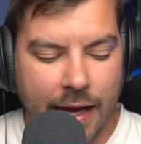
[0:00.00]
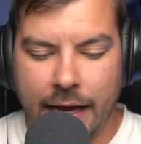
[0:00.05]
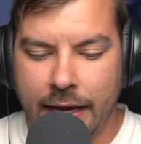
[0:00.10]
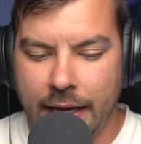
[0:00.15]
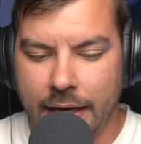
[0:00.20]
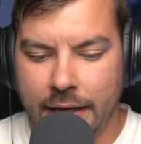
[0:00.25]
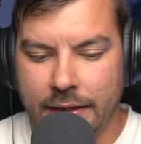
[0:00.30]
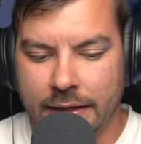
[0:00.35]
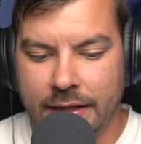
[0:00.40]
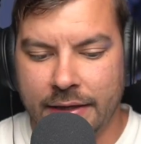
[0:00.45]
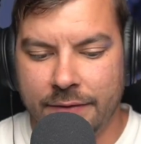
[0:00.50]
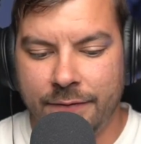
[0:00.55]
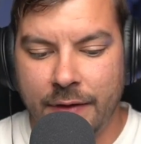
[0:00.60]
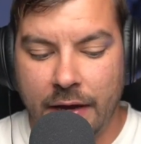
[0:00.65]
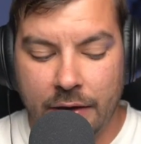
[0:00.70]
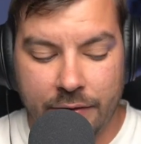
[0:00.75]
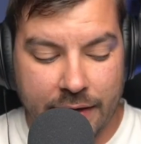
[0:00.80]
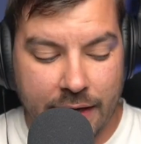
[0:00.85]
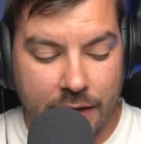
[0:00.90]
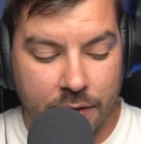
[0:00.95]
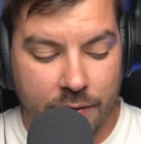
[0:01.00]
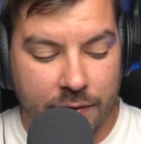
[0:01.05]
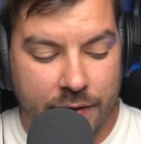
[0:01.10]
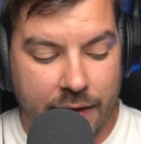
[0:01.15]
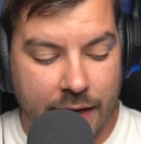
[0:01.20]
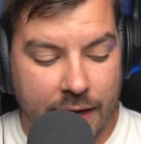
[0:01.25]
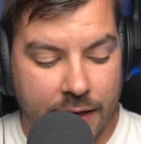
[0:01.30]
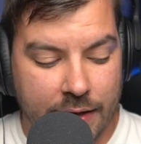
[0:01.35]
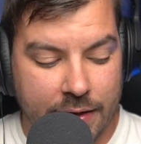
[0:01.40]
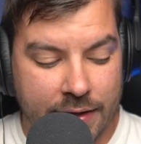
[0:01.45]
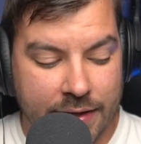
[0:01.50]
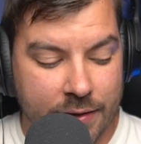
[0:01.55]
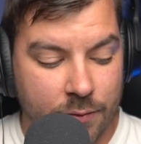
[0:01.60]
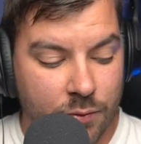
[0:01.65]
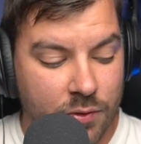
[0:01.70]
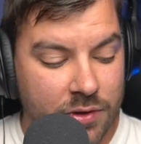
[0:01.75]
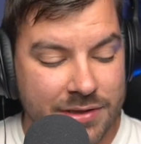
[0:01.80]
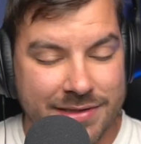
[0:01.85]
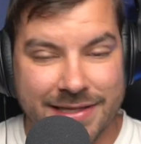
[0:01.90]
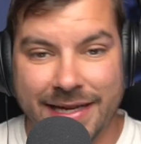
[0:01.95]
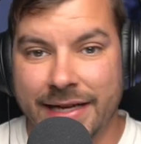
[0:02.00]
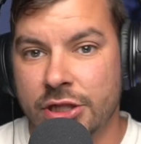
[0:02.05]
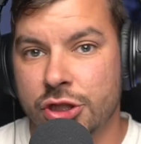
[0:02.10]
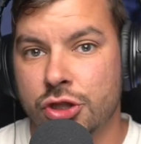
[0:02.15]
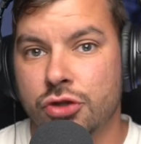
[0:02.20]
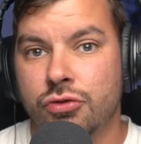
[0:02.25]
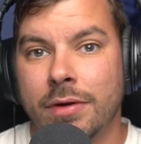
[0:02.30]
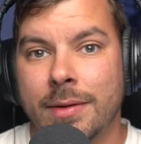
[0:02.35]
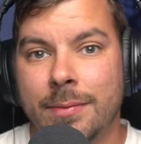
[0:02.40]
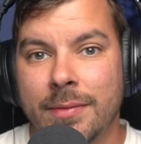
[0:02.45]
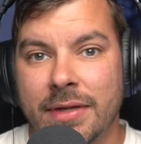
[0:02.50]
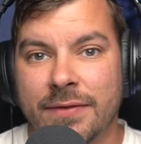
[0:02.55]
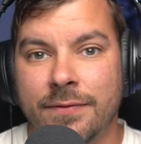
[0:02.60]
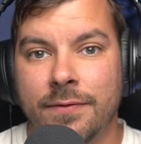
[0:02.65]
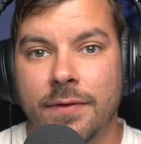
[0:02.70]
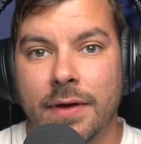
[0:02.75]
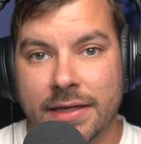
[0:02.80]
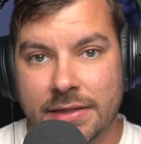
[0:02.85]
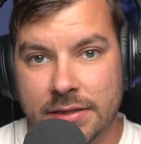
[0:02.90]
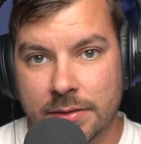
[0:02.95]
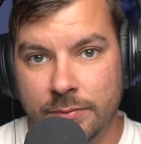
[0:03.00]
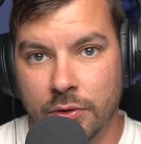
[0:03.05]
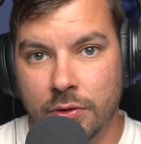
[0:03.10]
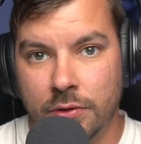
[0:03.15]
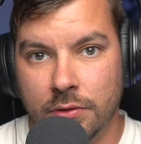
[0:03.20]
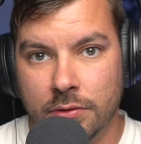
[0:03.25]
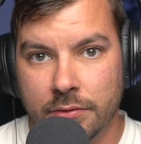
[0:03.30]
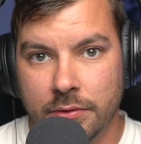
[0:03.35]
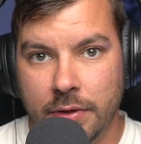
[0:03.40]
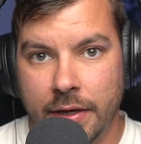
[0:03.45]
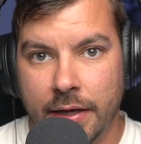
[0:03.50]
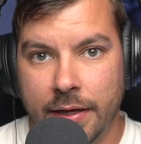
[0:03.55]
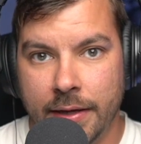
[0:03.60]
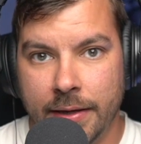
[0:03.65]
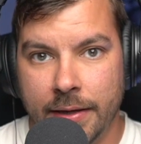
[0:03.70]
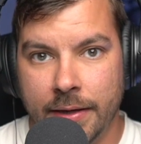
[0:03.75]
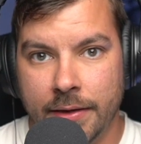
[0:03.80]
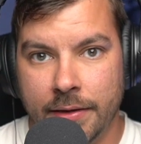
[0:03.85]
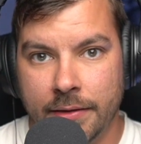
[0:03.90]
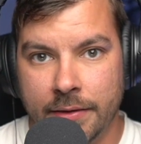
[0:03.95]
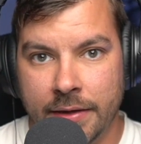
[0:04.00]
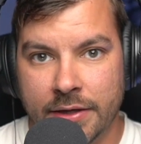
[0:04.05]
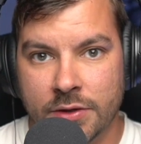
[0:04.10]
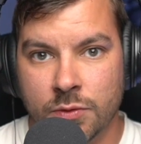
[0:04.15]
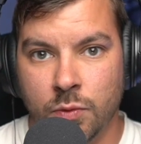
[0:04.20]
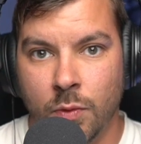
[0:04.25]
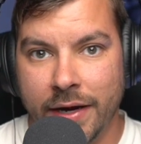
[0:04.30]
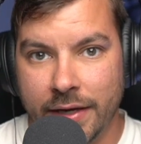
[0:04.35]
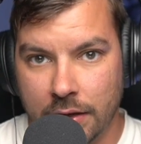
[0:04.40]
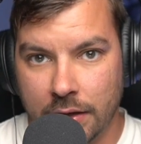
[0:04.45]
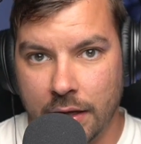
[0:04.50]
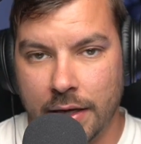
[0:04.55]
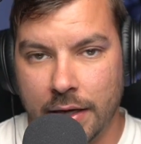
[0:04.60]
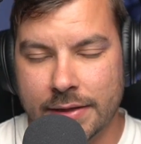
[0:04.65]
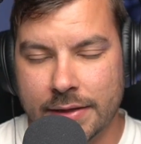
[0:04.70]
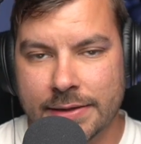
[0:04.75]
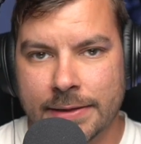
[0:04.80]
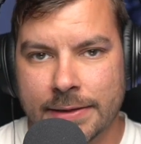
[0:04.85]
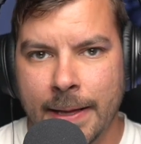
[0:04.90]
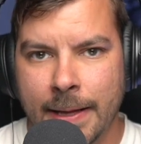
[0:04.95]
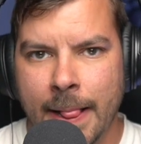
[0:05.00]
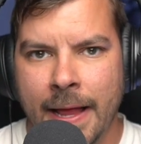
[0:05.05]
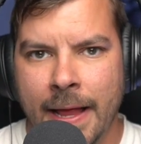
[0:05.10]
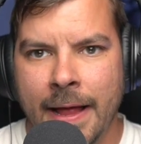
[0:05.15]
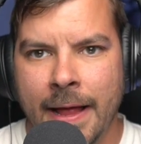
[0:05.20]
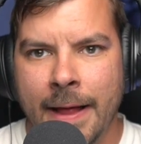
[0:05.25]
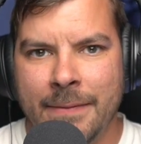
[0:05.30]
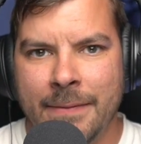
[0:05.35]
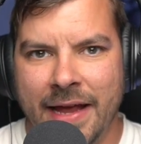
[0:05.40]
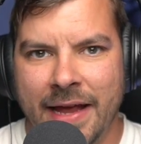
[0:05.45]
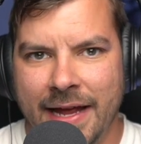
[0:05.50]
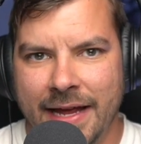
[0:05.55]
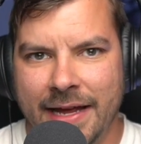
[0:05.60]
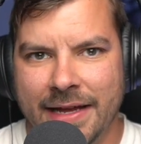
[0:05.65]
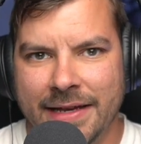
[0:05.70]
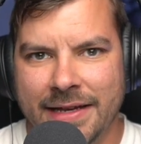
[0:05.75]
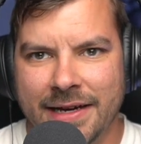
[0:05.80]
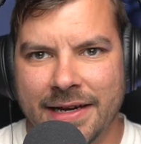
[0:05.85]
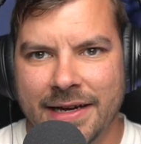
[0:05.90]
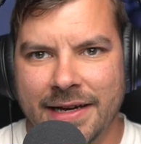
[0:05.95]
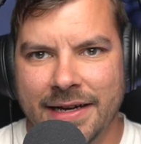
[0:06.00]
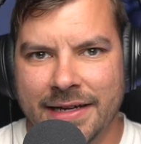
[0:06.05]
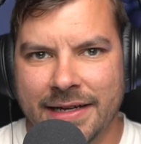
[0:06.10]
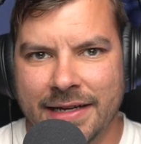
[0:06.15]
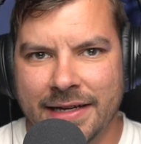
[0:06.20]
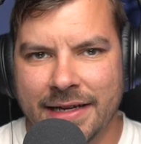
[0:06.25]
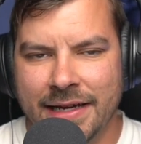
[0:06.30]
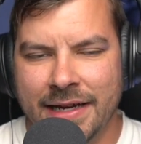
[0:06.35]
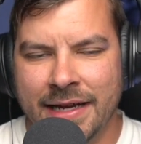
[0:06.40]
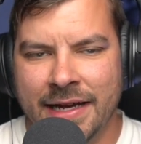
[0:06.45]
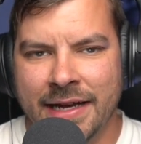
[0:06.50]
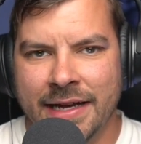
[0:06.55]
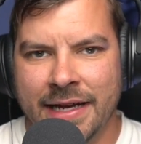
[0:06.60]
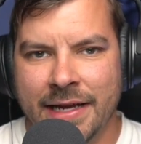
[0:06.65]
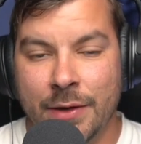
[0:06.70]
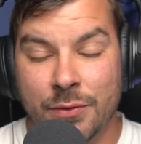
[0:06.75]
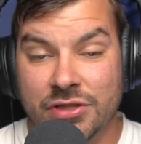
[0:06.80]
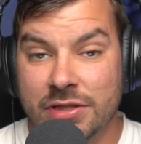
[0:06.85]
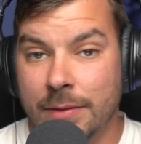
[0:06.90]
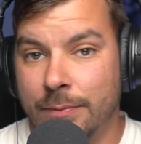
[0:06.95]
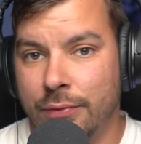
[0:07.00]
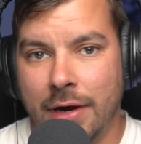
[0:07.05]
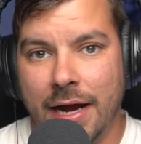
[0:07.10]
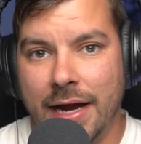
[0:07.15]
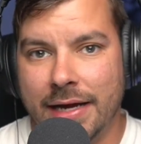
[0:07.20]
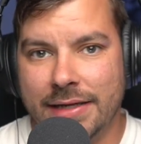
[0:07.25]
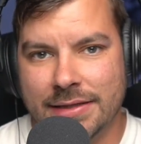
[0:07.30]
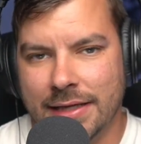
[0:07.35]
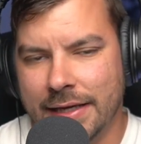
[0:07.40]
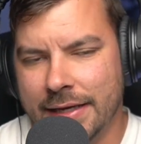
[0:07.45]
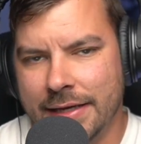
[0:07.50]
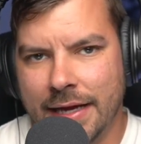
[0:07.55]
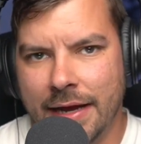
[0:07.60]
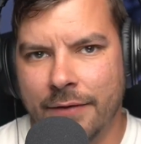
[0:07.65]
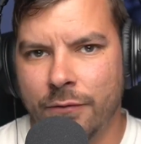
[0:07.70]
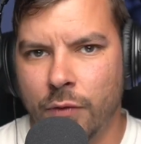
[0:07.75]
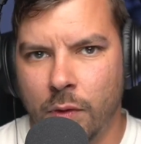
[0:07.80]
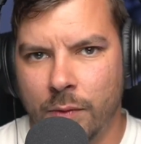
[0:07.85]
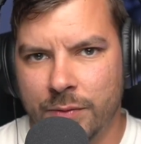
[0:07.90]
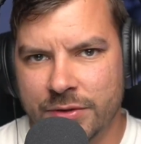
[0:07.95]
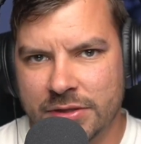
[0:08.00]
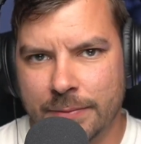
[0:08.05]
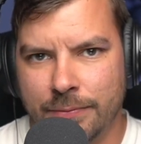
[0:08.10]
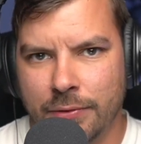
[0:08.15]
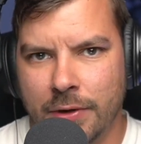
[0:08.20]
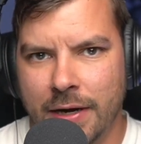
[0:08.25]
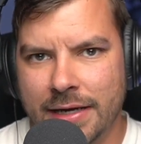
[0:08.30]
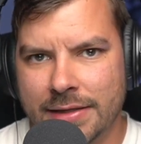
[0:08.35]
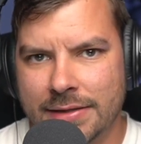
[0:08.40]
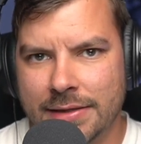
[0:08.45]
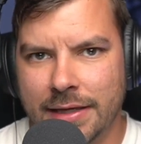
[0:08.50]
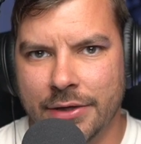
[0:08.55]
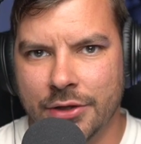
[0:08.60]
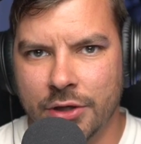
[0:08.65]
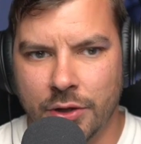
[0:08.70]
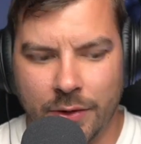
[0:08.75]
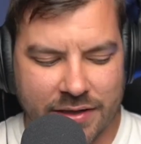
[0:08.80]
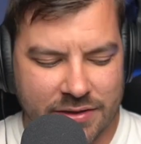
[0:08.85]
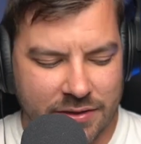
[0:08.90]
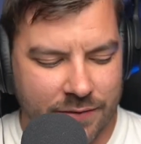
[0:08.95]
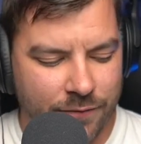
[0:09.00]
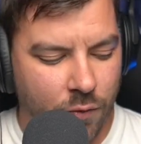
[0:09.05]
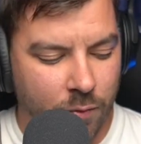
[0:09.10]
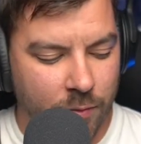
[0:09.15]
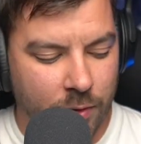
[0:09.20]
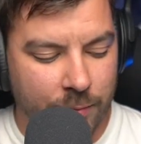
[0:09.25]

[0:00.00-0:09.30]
And he found out that he was extremely flexible in his weight loss. And he was surprised. Like everyone was surprised that, as a former